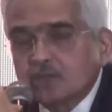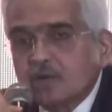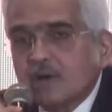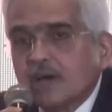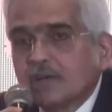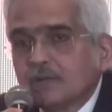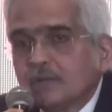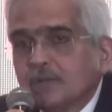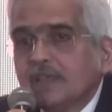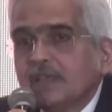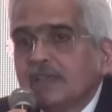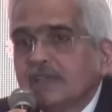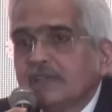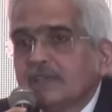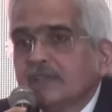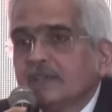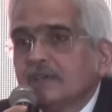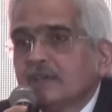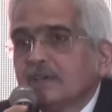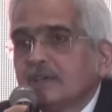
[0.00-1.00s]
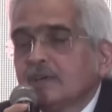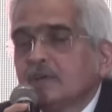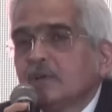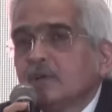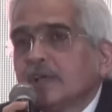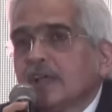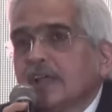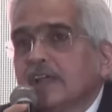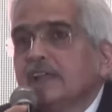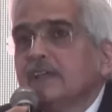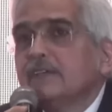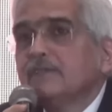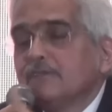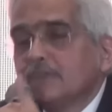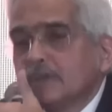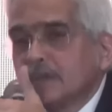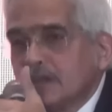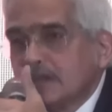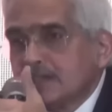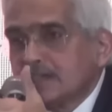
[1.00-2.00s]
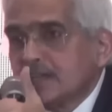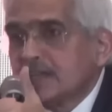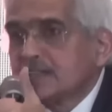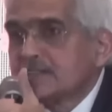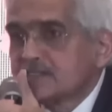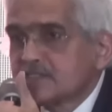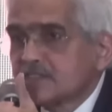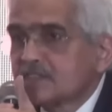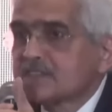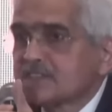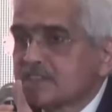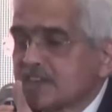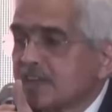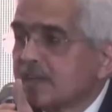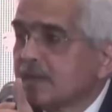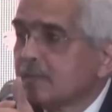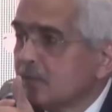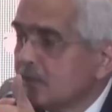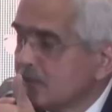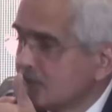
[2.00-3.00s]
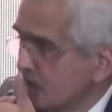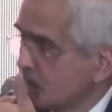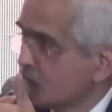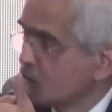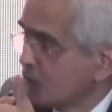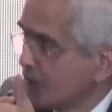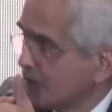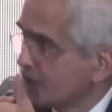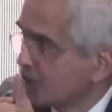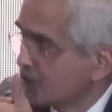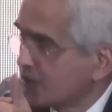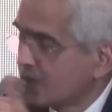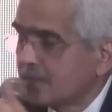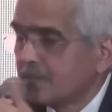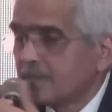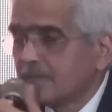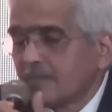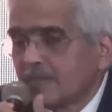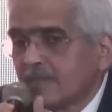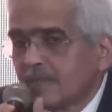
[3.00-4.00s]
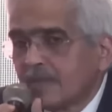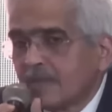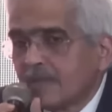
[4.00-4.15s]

So are we heading for an unsustainable situation?